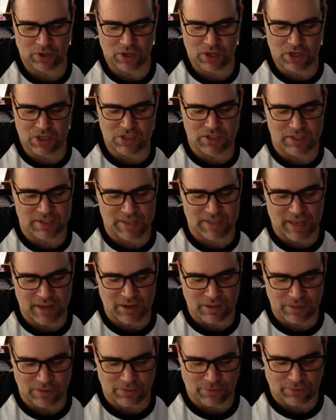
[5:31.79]
She sat
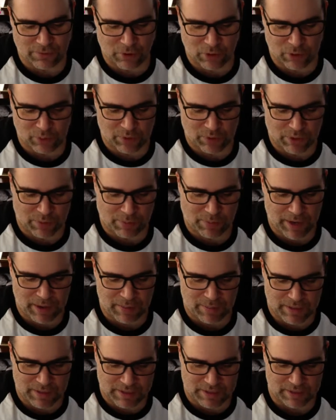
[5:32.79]
on the floor with the
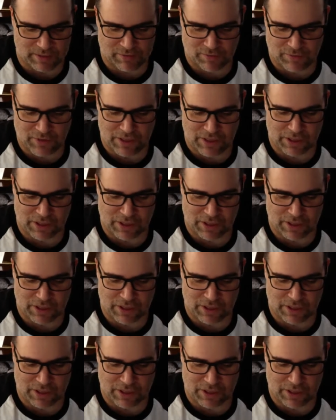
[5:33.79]
babies and fed